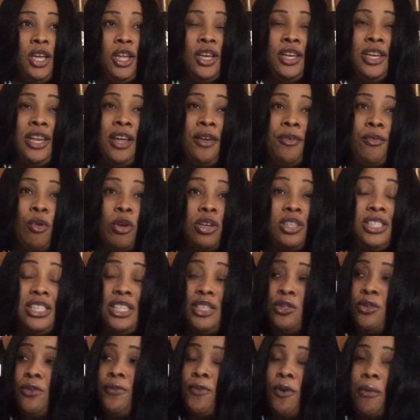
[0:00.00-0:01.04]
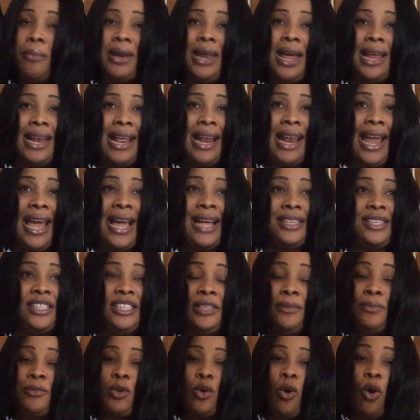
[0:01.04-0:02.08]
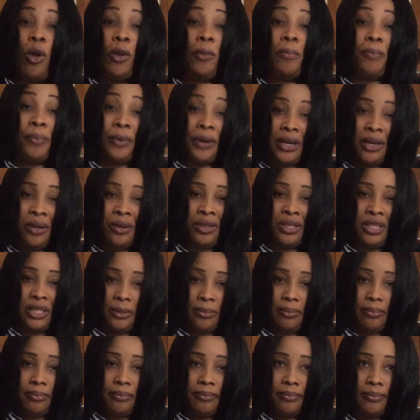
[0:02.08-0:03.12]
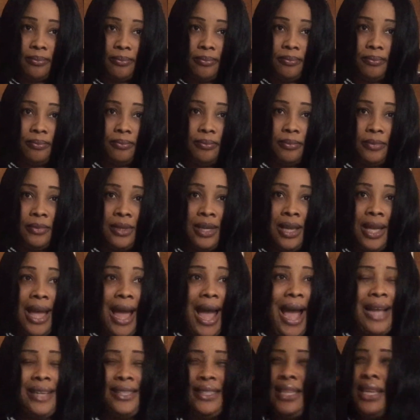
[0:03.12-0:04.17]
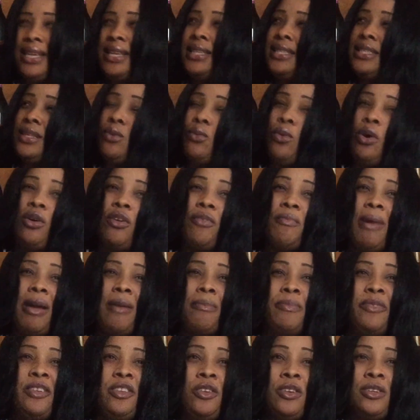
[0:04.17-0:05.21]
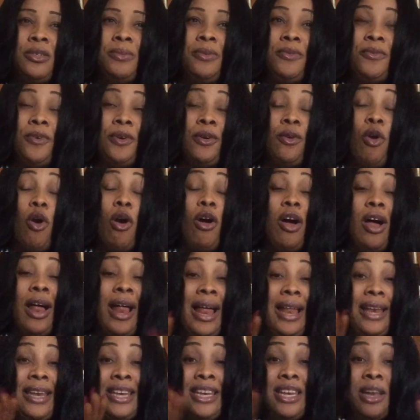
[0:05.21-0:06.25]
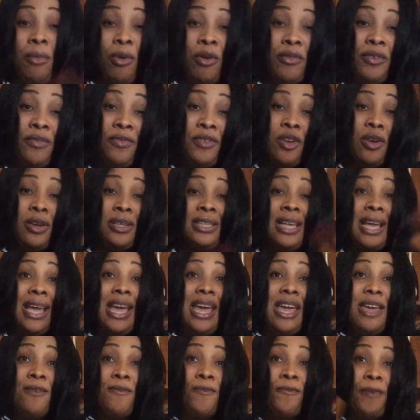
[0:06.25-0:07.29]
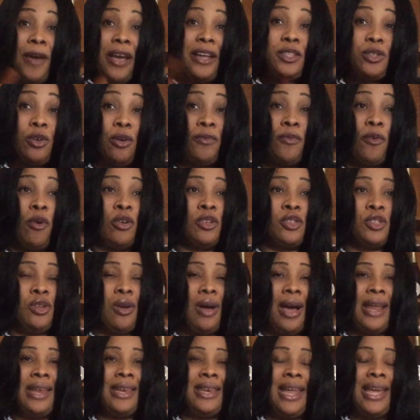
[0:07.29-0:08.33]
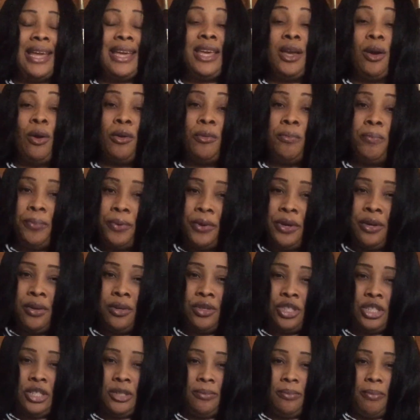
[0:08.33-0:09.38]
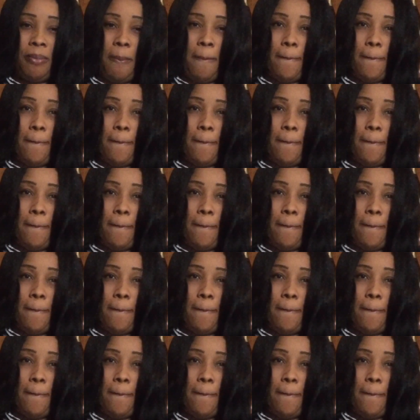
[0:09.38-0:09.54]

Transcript: They rushed into forming an alliance ship called Predorship. I said it in one of my videos before. The name of the video is Effect of Ozo and Nengi on Predorship.